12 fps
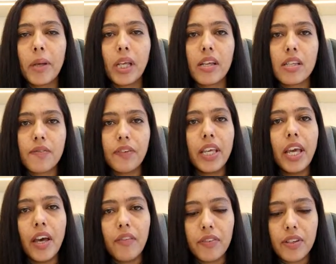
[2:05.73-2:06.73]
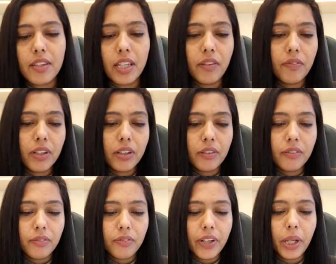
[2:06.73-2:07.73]
because we have received
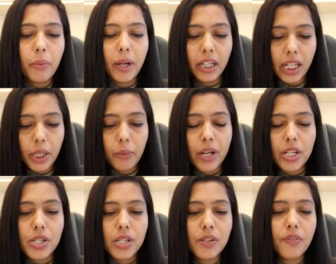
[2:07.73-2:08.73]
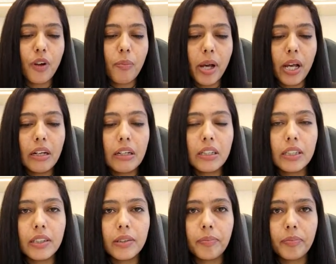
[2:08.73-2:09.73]
frequently questions from
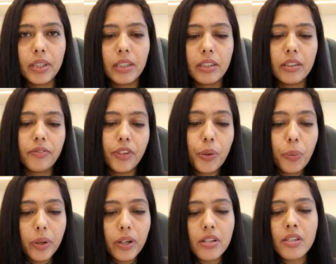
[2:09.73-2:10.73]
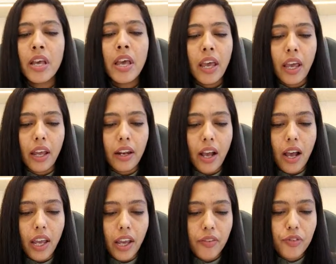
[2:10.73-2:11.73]
our viewers, and
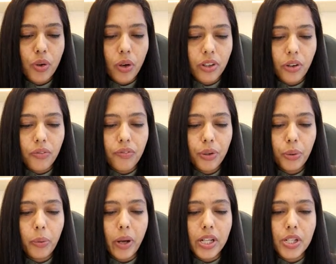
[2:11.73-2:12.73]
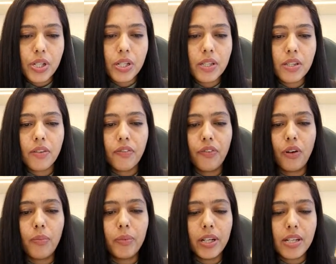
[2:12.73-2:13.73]
I have jotted down few questions
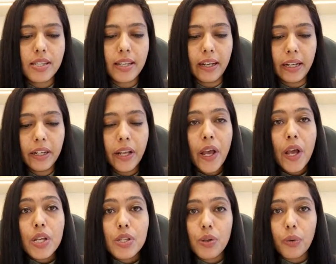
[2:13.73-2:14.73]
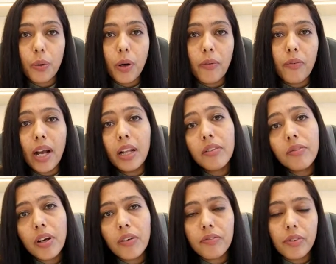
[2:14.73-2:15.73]
from their side. So one,
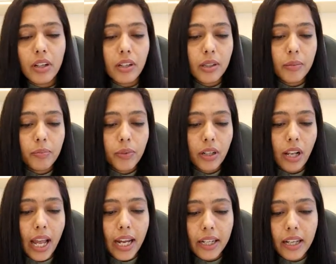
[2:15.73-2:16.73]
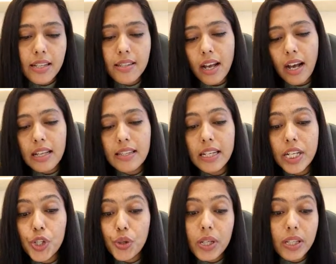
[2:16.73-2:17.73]
the client has asked,
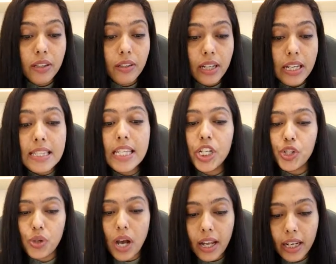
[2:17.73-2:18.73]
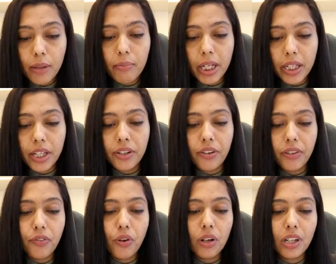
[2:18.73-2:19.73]
is EJARI
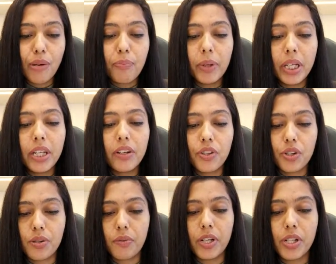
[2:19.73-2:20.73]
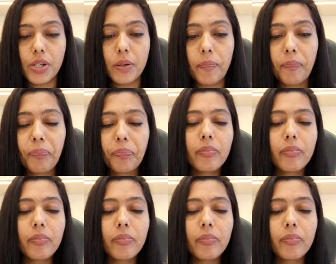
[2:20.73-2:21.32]
mandatory for company registration?